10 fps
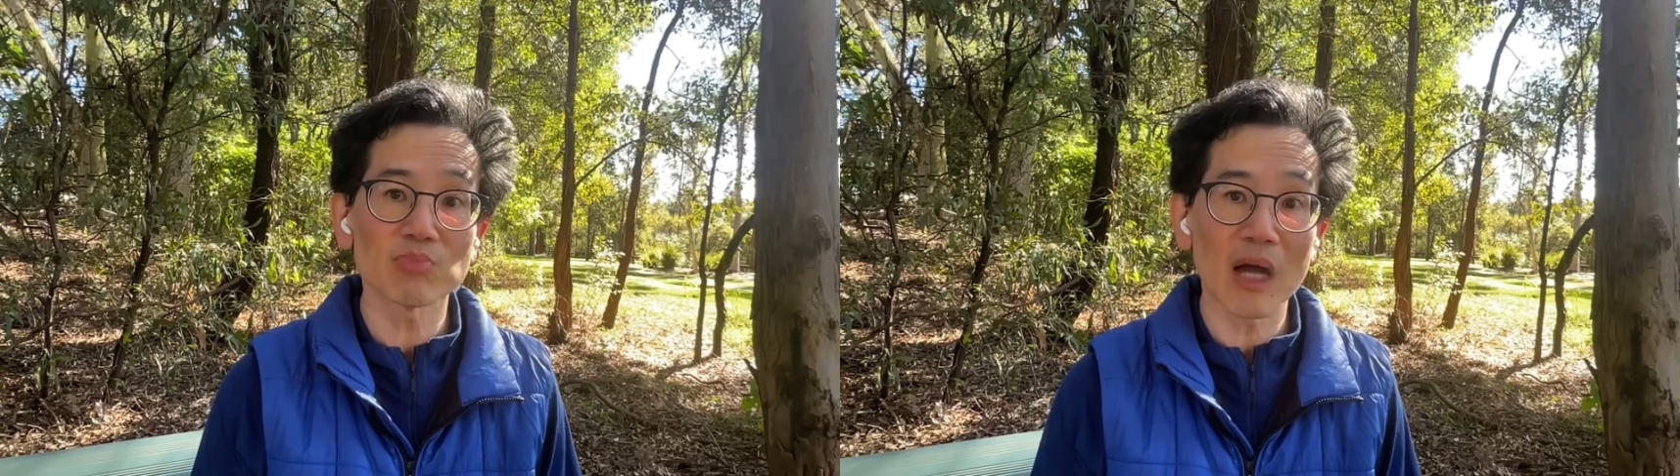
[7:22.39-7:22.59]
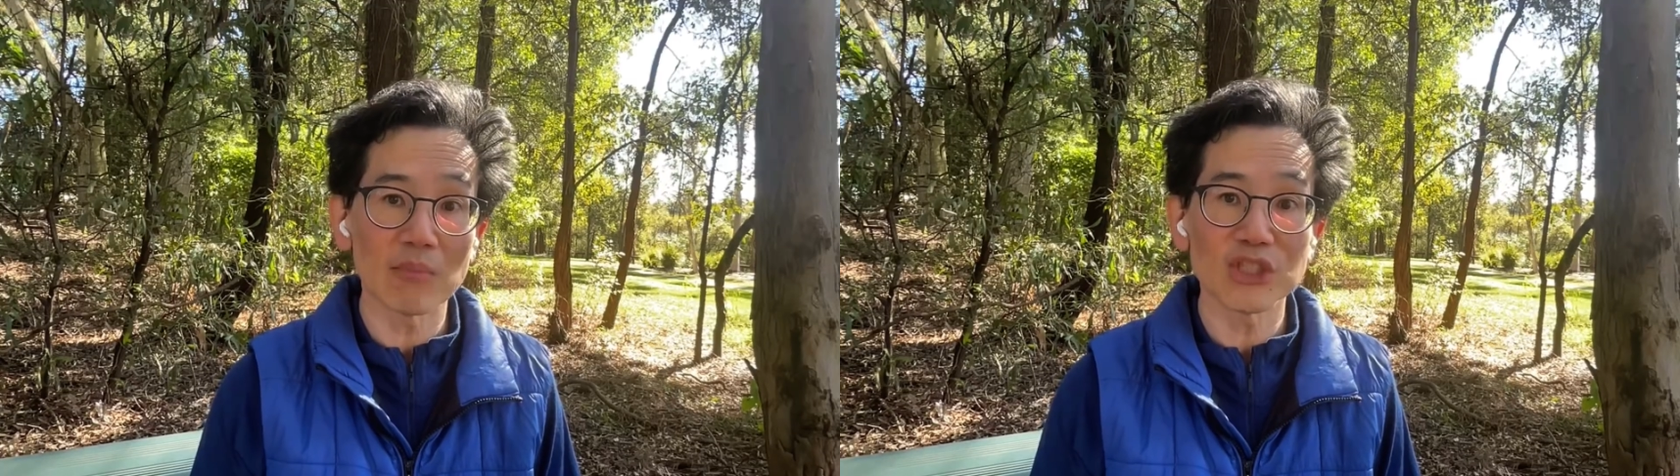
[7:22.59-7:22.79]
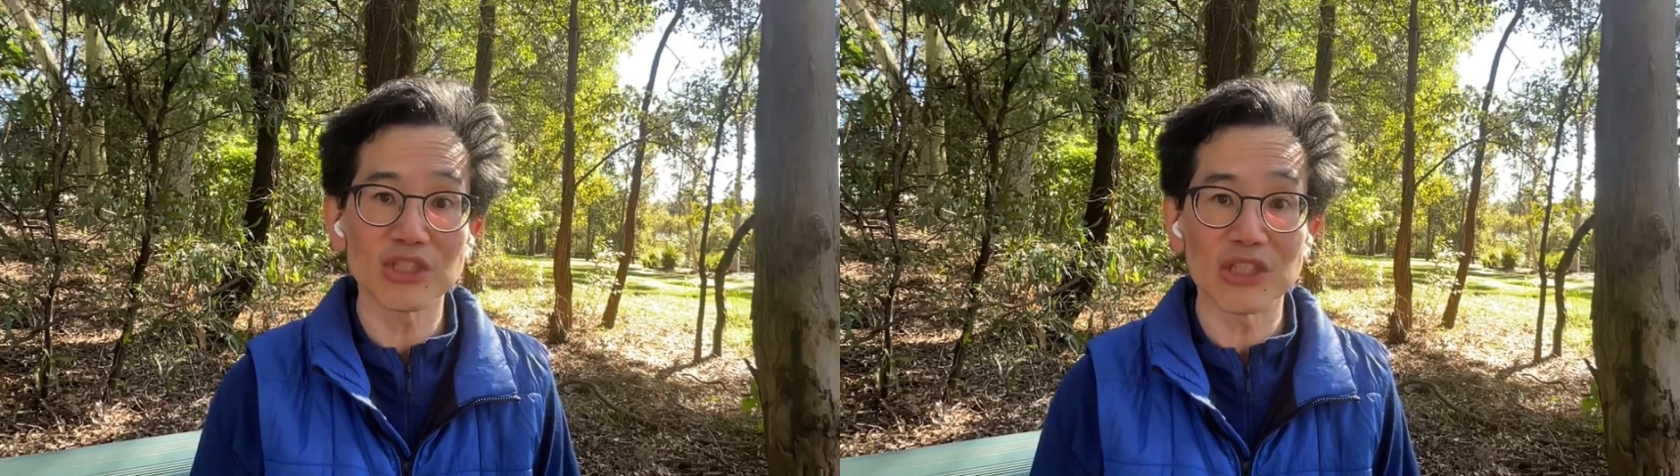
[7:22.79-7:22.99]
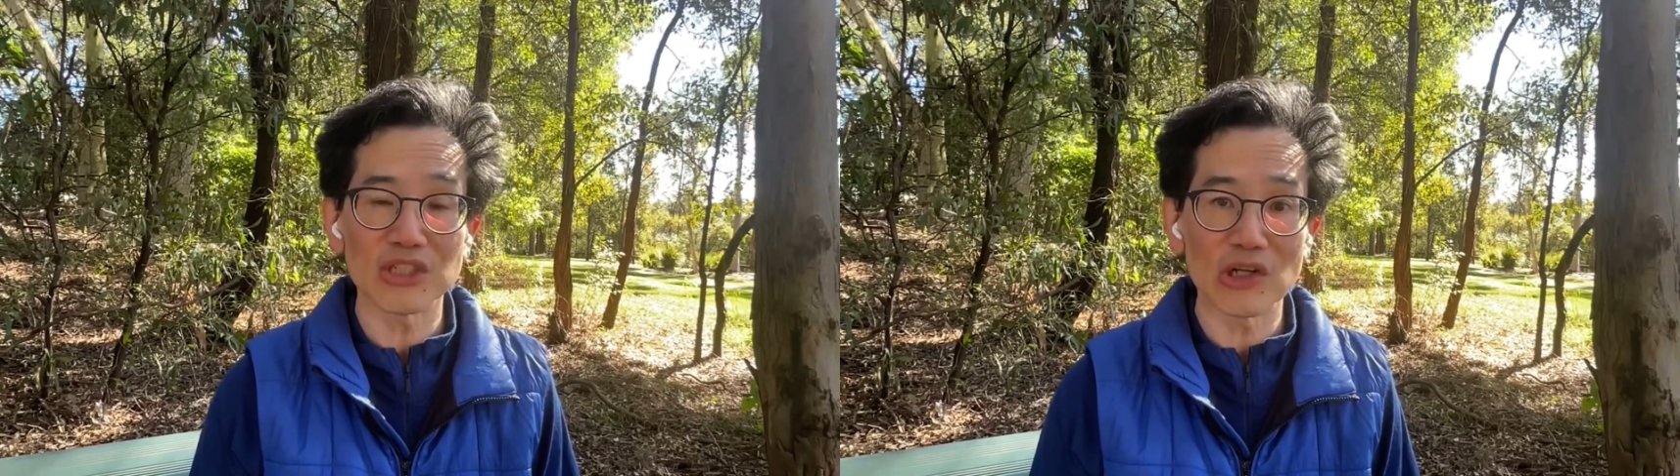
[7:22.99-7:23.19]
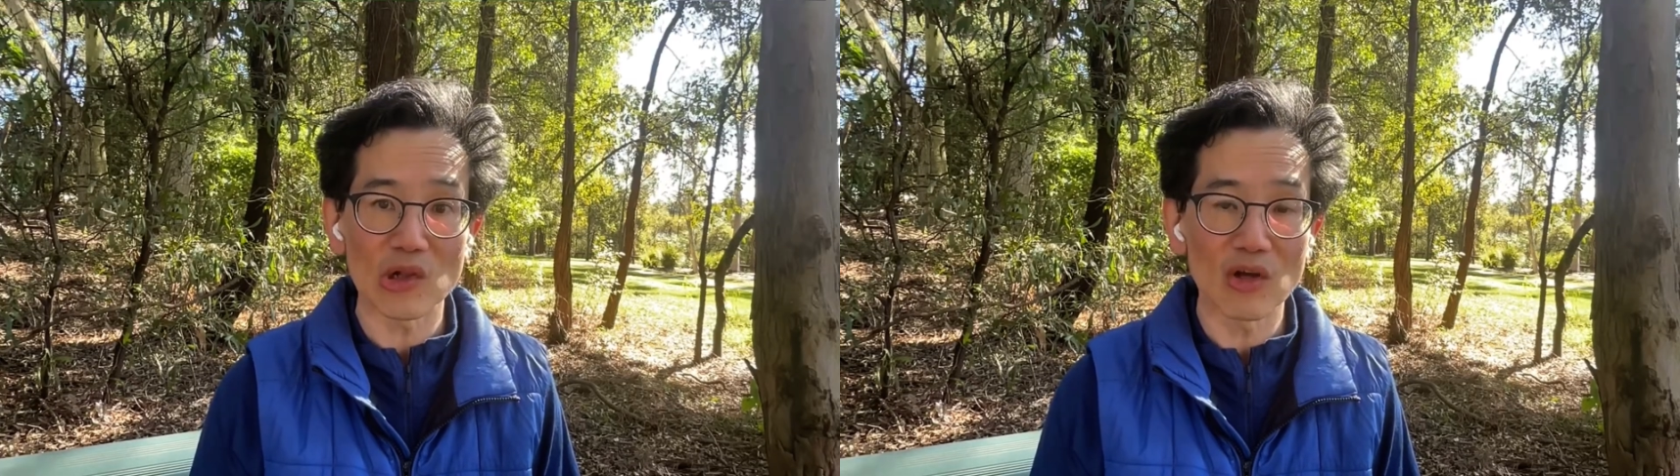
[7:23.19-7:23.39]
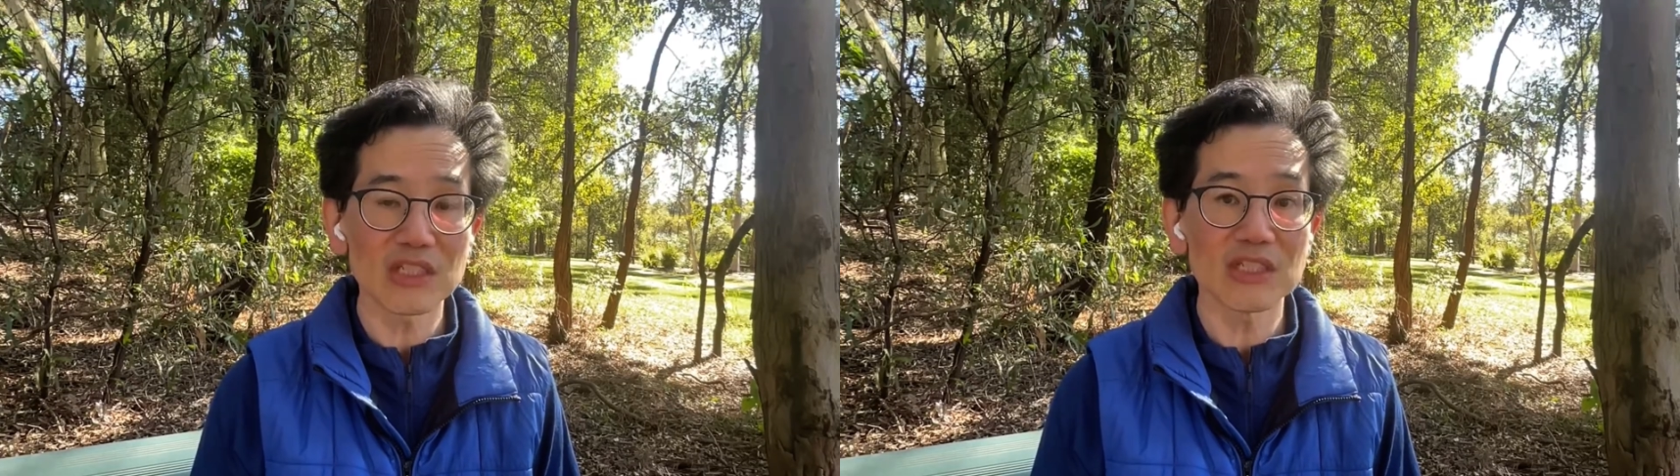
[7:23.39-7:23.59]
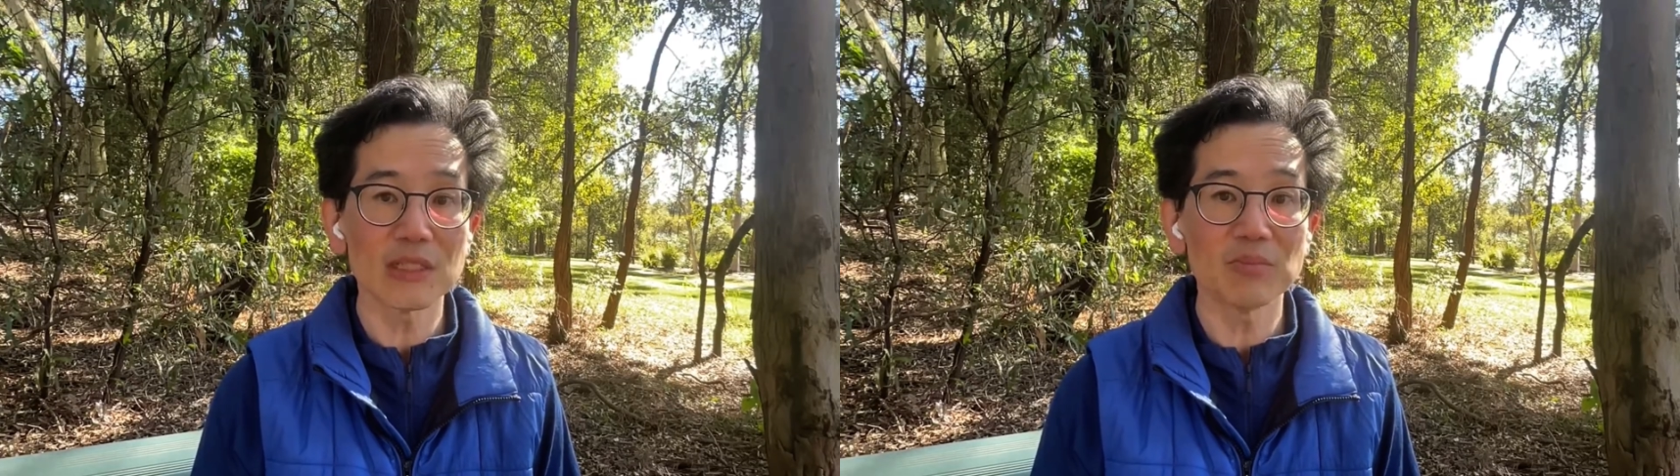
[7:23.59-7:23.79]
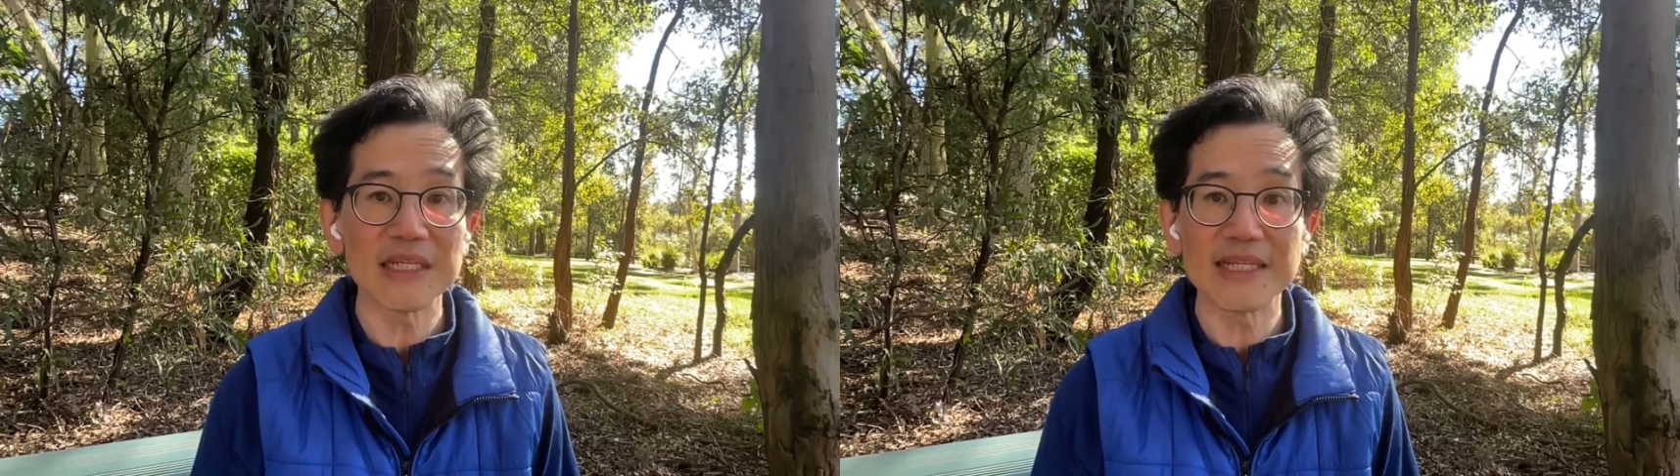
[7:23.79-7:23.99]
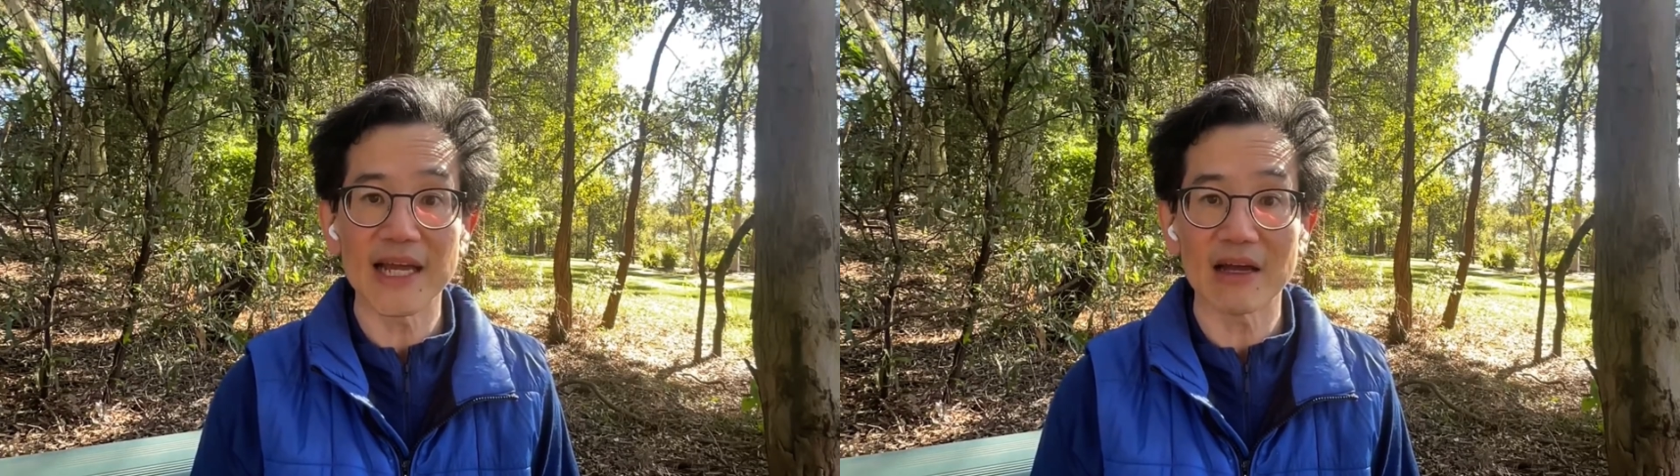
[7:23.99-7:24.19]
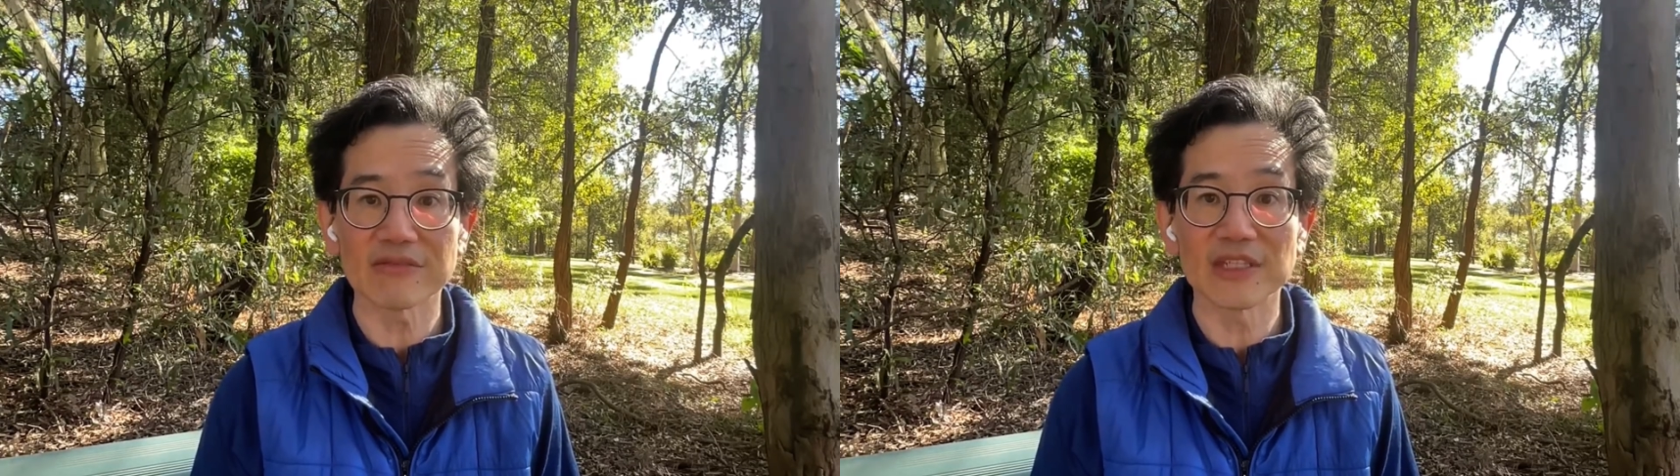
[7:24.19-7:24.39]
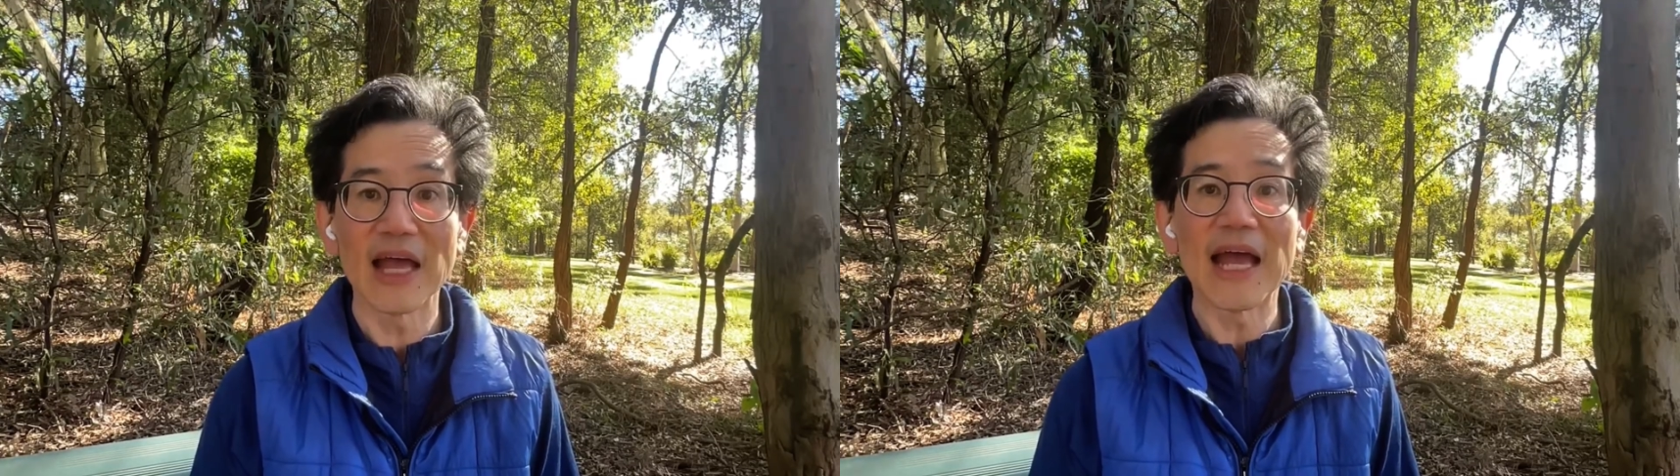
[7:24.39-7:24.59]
published in glossy PDFs,